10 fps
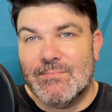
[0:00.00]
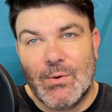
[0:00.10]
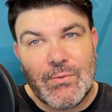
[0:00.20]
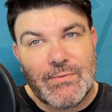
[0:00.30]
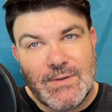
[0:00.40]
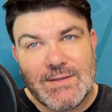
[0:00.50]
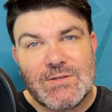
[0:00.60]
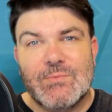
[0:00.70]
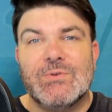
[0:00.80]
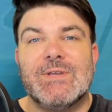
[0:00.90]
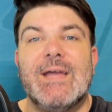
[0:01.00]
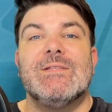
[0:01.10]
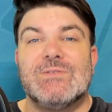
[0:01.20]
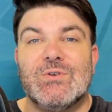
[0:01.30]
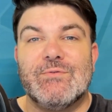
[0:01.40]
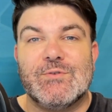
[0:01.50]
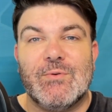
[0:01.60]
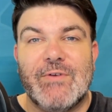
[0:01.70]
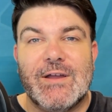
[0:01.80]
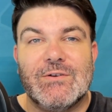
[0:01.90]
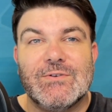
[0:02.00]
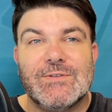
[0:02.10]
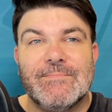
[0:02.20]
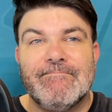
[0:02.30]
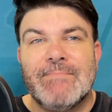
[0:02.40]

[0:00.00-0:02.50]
both customers and service providers.